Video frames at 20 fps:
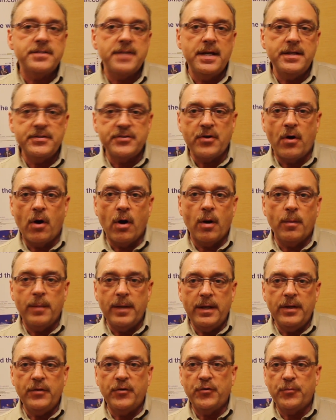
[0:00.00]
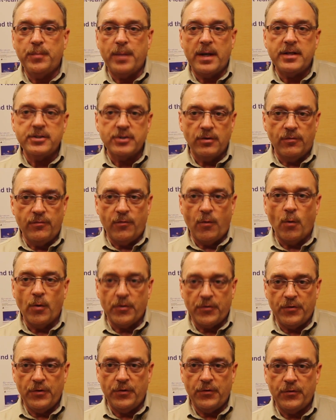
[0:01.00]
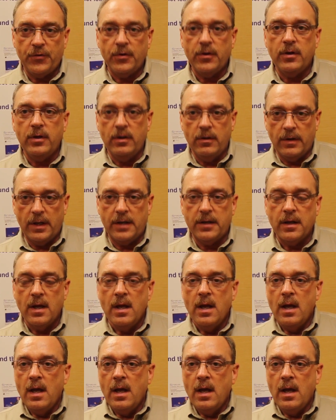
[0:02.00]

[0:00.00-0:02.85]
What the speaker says: States Army Special Forces unit.